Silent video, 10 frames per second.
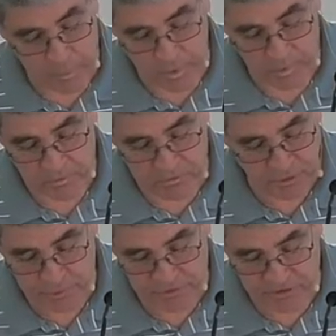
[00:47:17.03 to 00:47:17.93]
were
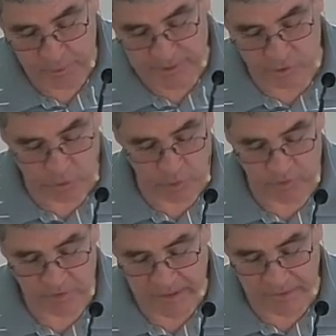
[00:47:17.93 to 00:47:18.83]
filled to speak
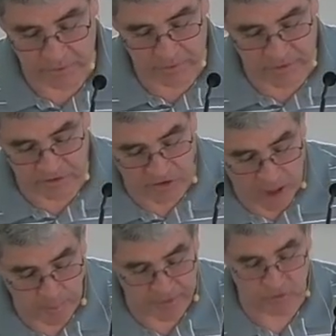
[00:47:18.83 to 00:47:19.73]
truth. The
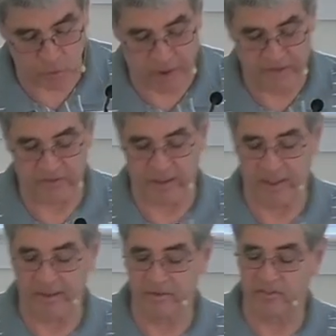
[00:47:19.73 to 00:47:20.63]
psalmist writes
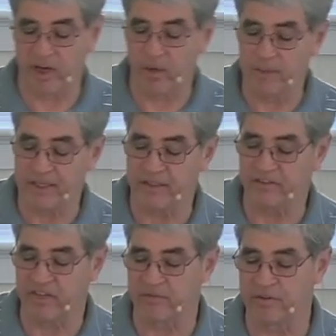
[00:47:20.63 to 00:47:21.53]
in Psalm
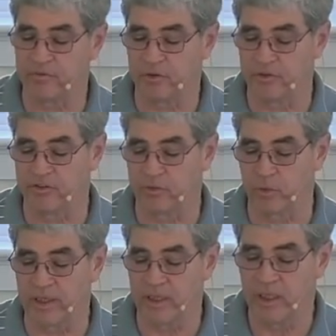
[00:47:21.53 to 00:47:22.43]
87, verse
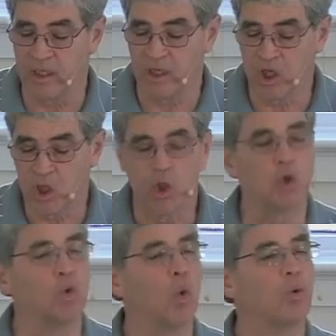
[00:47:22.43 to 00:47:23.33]
3,
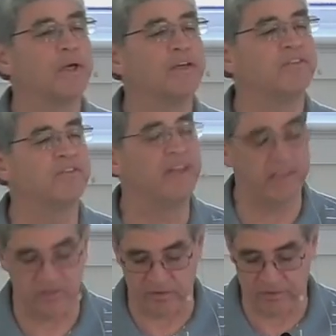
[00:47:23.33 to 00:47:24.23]
glorious
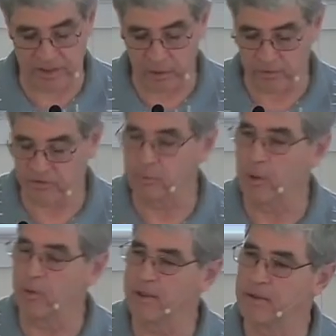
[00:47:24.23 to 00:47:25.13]
things of thee are
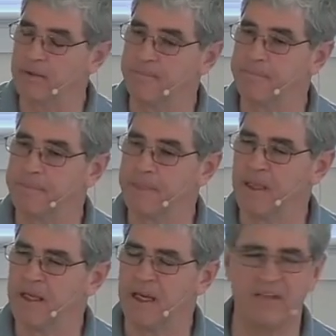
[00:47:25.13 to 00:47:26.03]
spoken.
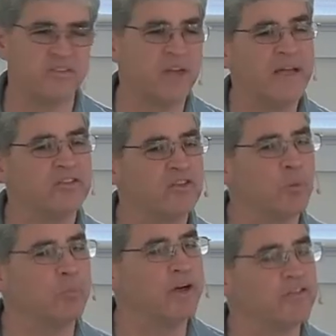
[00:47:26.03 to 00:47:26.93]
It's not so
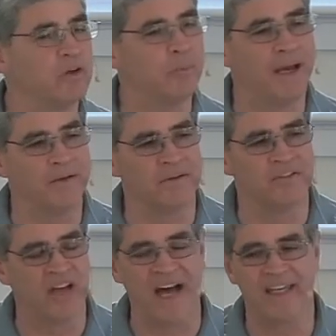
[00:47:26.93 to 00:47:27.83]
much about
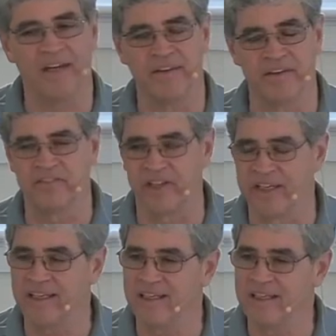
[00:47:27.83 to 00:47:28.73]
Zion, the
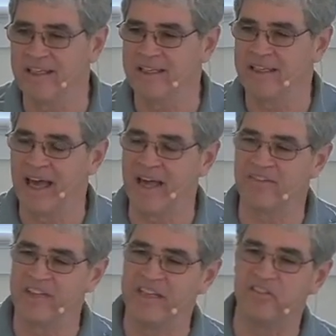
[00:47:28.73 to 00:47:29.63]
city,
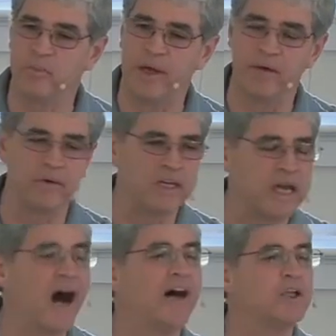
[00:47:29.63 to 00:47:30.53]
as it is about
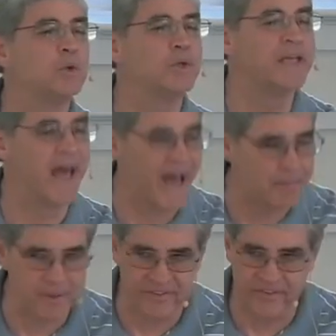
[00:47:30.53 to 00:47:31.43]
God who
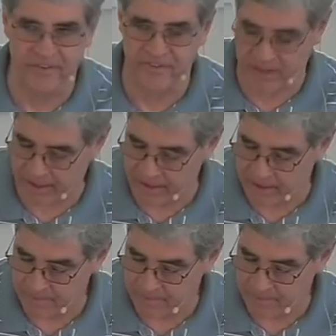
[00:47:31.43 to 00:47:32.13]
inhabits the city.